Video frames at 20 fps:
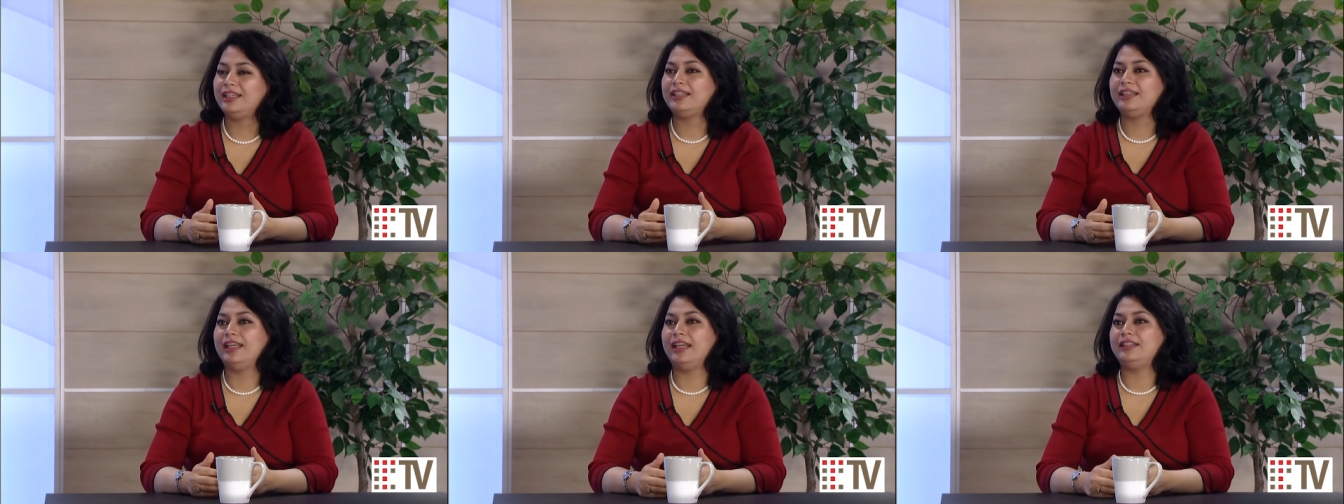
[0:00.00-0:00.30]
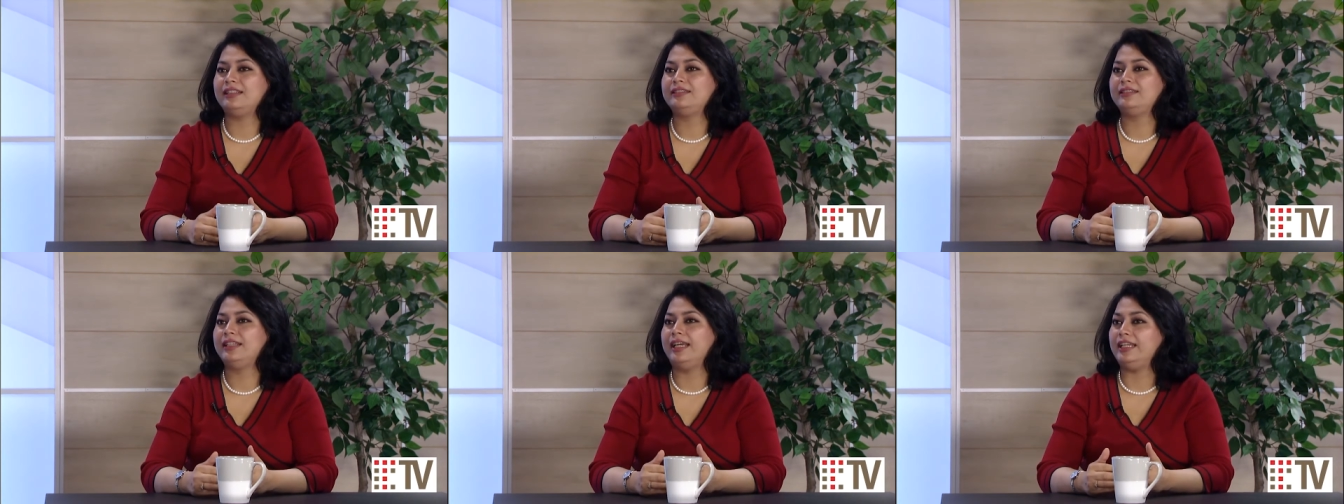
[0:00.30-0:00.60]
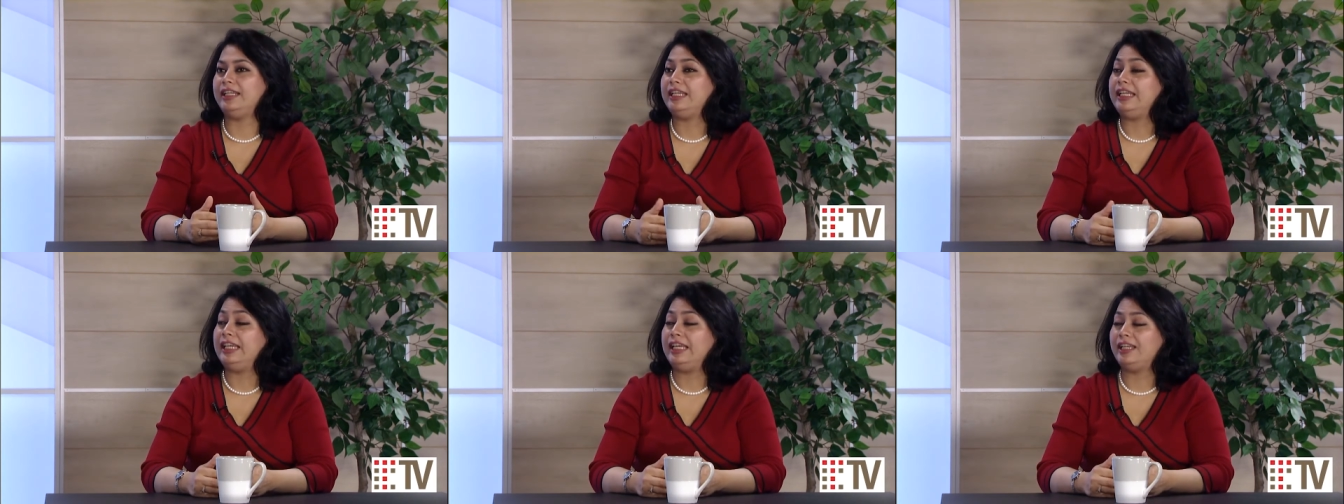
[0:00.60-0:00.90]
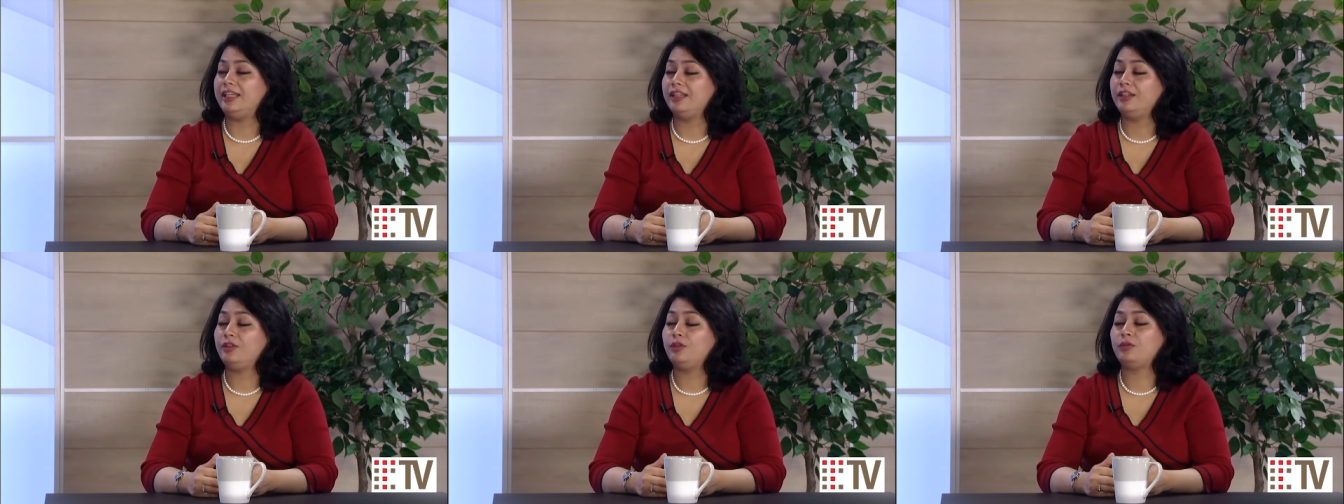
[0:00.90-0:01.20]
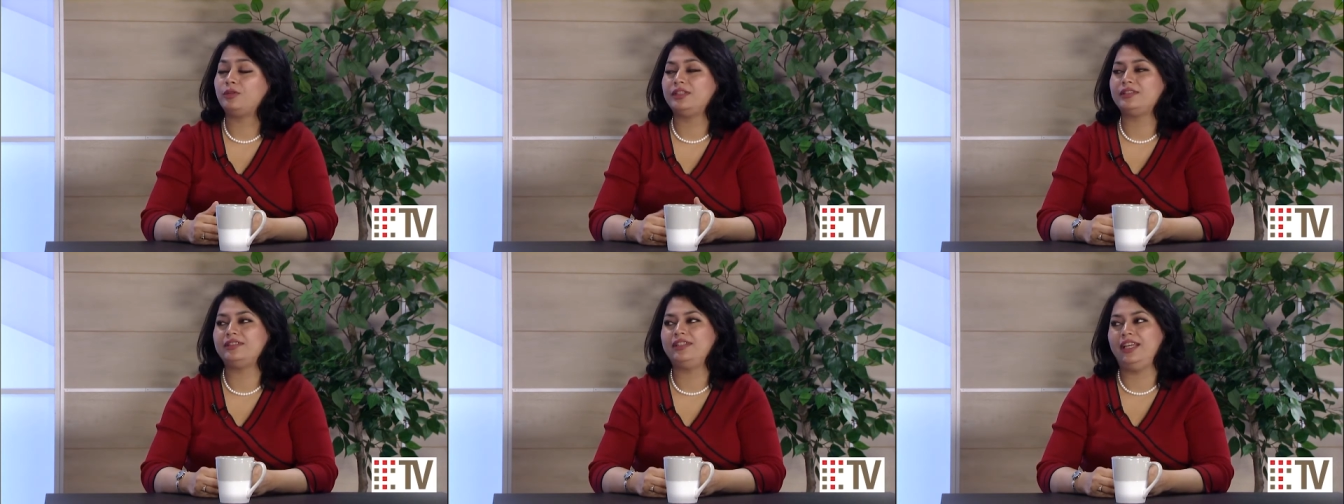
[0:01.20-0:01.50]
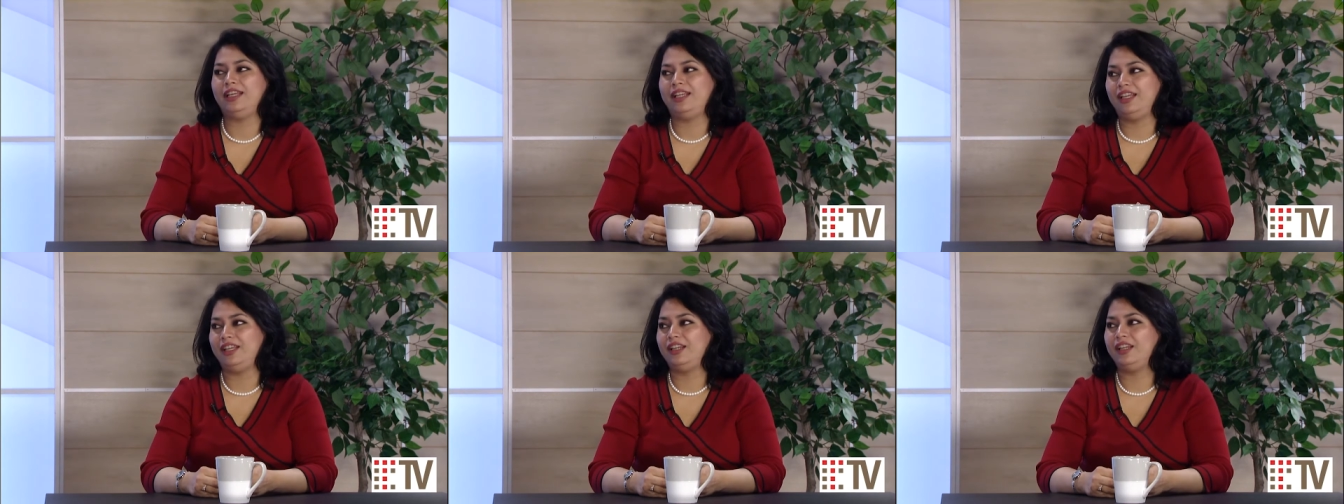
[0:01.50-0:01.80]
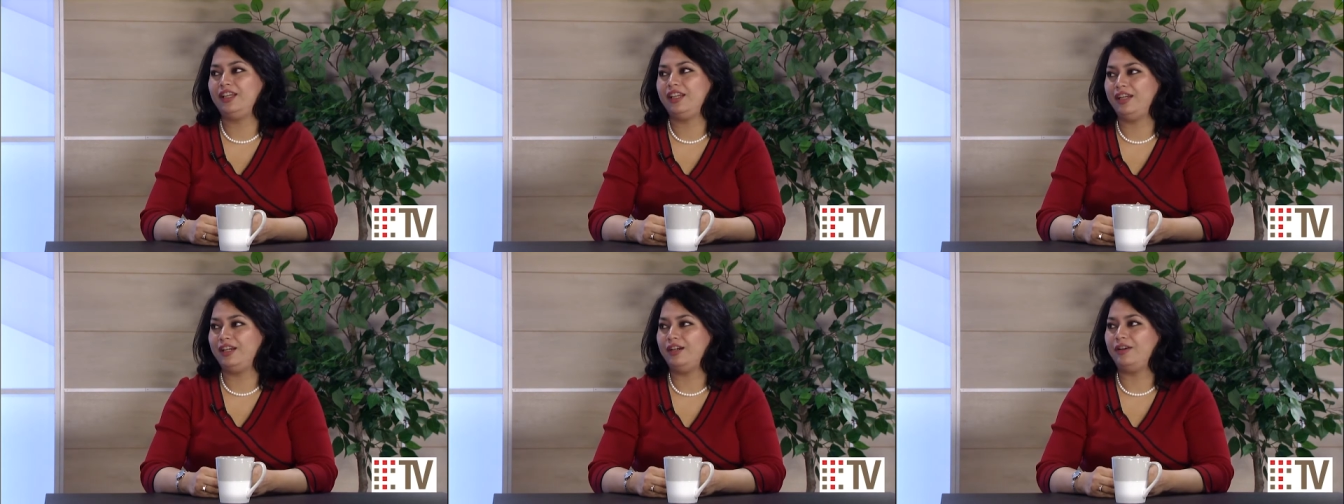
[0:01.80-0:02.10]
that is dedicated towards taking
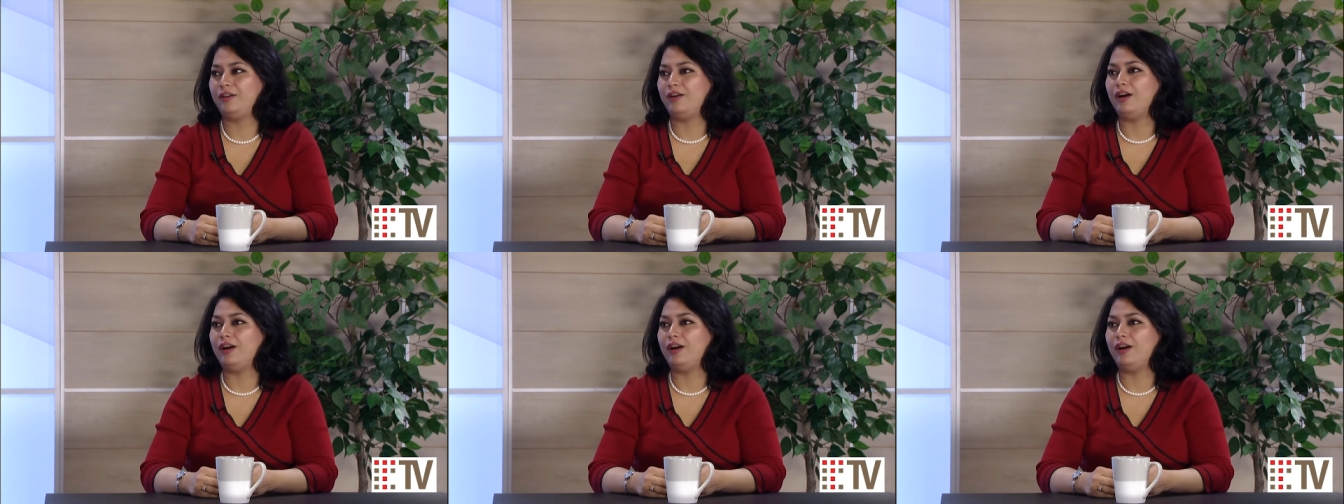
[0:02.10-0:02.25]
care